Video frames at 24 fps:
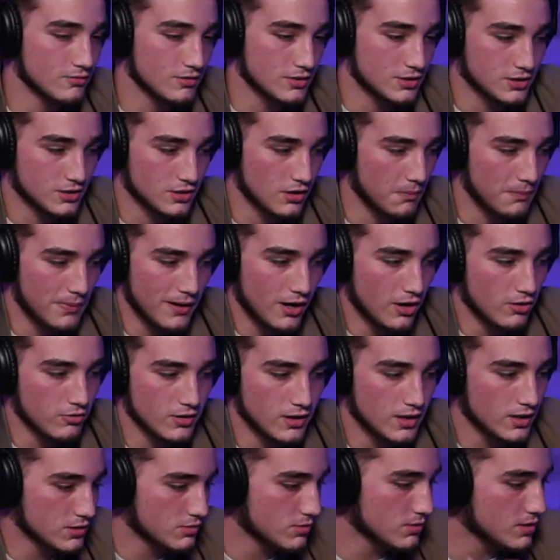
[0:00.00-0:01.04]
We the bell
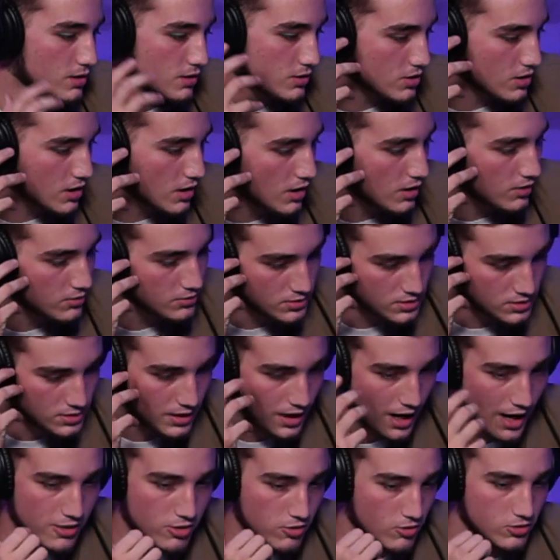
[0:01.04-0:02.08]
rings. We touch
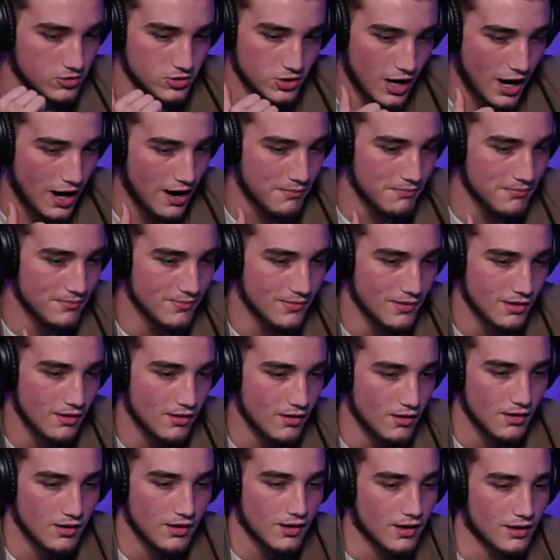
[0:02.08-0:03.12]
gloves. I throw a jab,
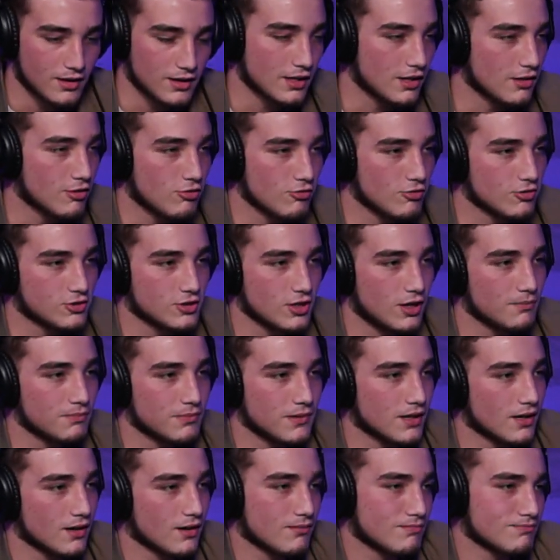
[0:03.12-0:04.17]
and he threw
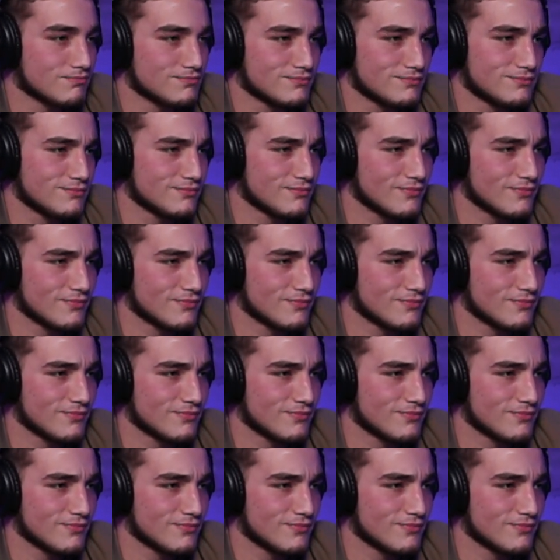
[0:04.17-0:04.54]
something.